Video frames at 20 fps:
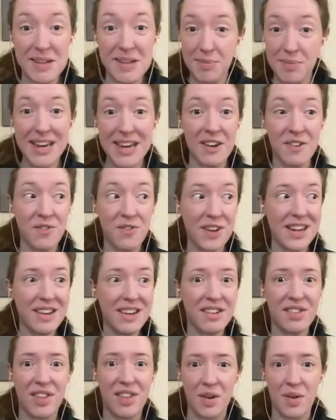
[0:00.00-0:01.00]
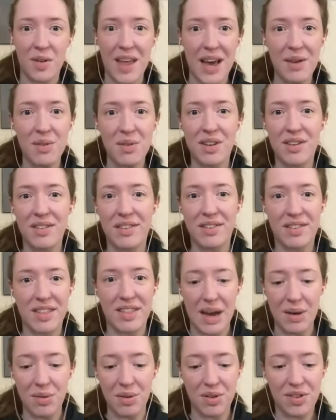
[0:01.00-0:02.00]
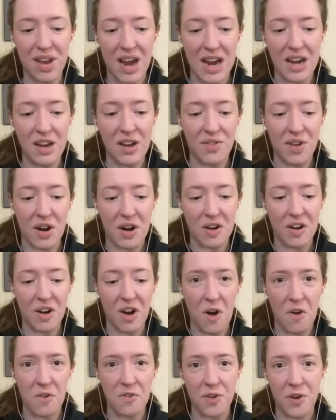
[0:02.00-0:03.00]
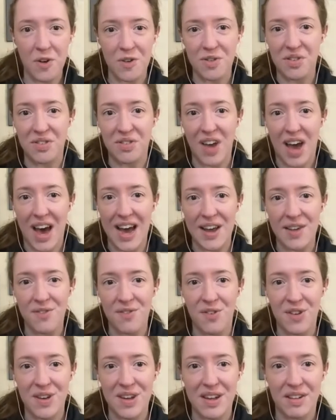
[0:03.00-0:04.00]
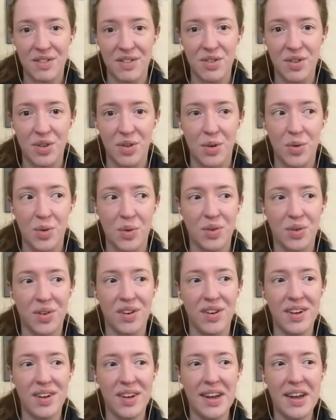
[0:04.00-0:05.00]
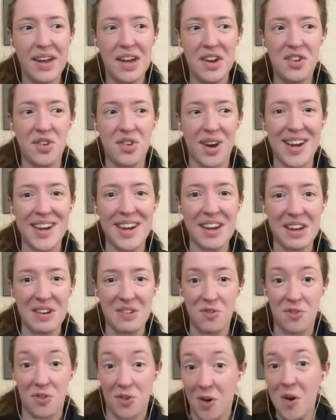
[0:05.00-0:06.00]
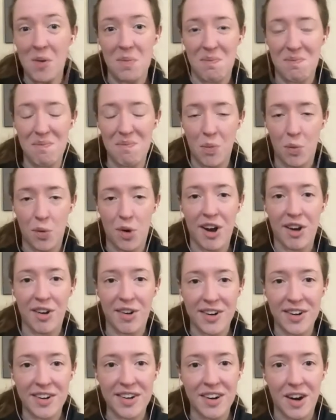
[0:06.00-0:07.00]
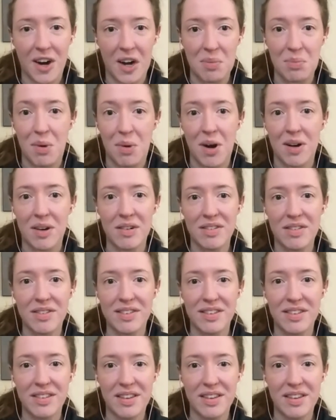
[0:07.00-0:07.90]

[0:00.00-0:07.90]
speaking of Phoenix, though, that was kind of our first dive into trying to confirm water on Mars.